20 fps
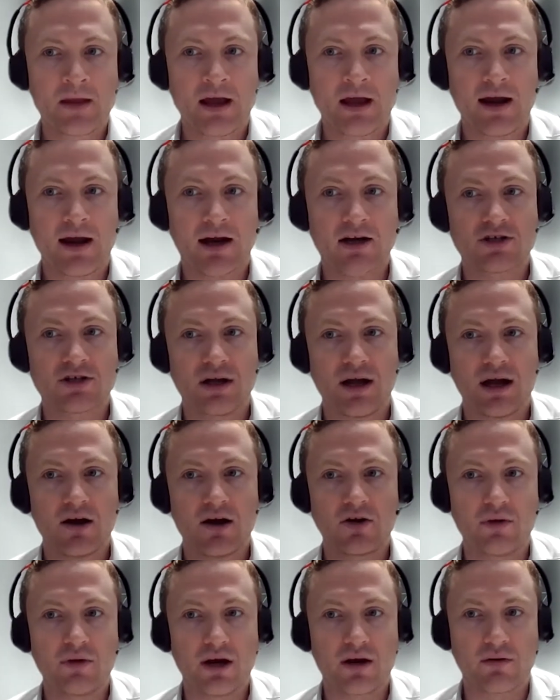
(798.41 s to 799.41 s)
and actually how
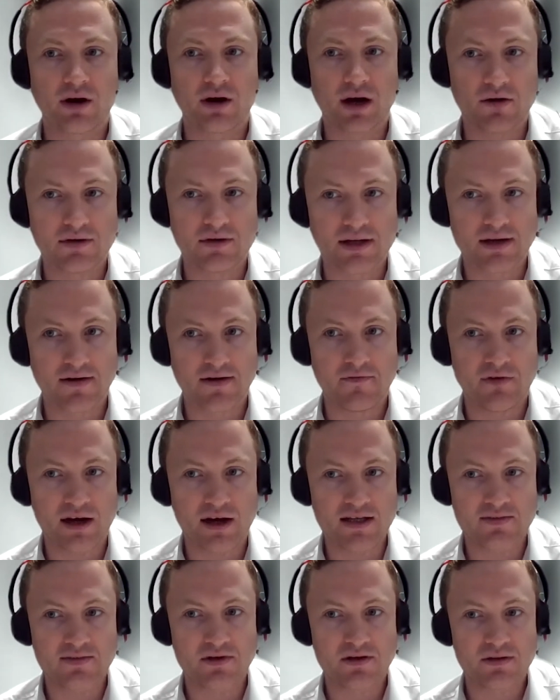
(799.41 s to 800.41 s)
do we crowd in
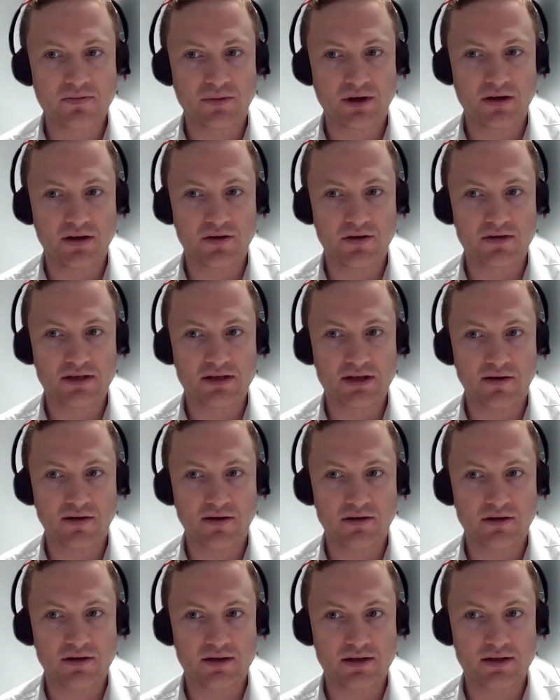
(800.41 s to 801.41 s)
investment by those
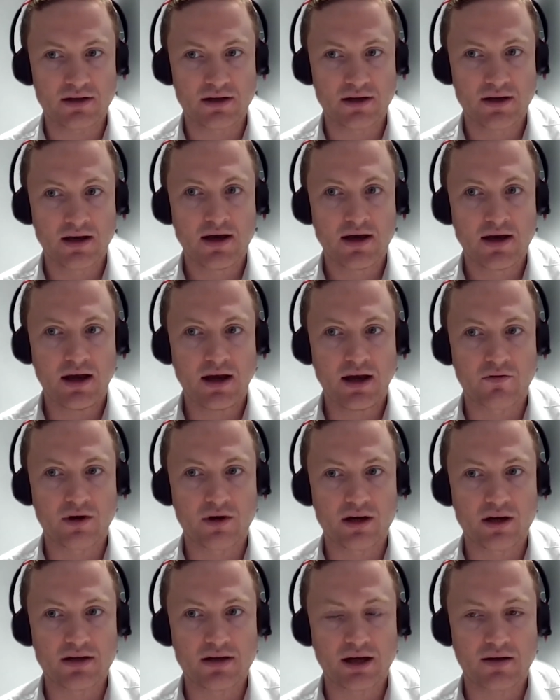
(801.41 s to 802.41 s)
sectors in
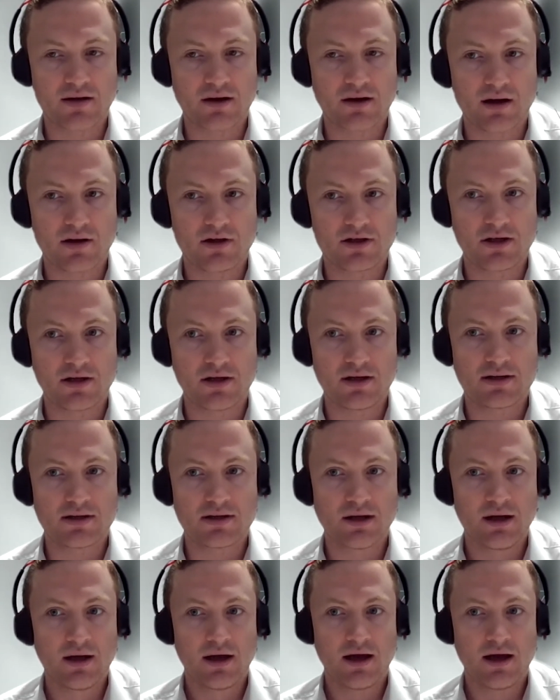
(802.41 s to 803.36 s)
green technologies,